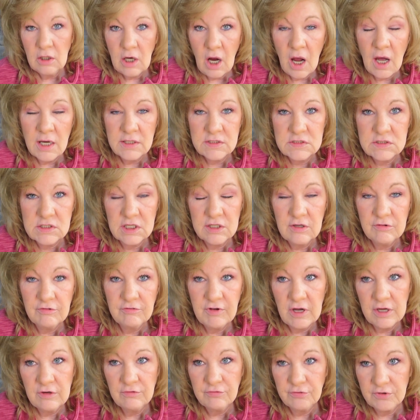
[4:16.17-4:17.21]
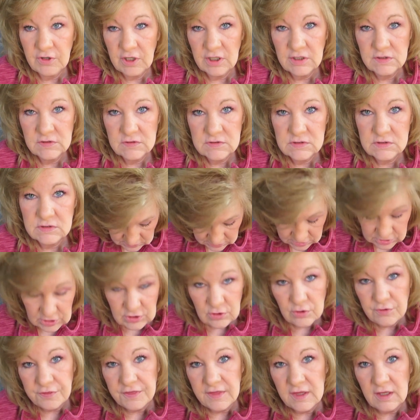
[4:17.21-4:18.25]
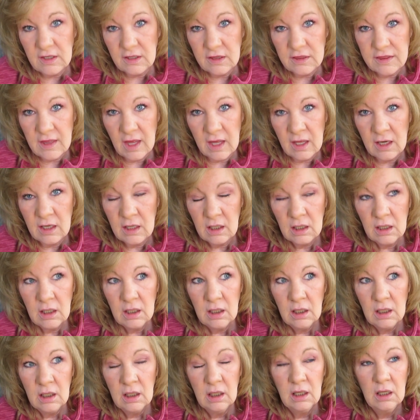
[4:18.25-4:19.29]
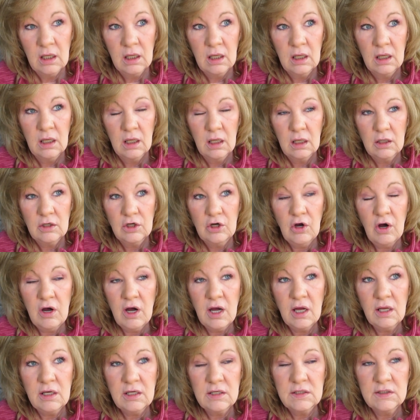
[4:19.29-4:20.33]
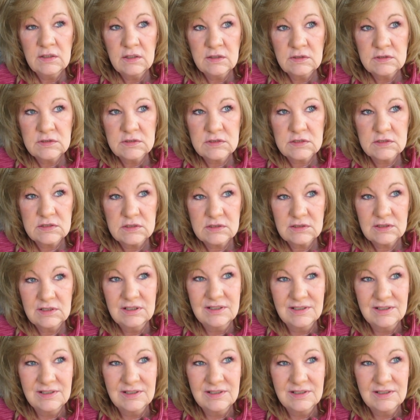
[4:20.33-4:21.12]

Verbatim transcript: God is going to fight for us. Do you think that God is,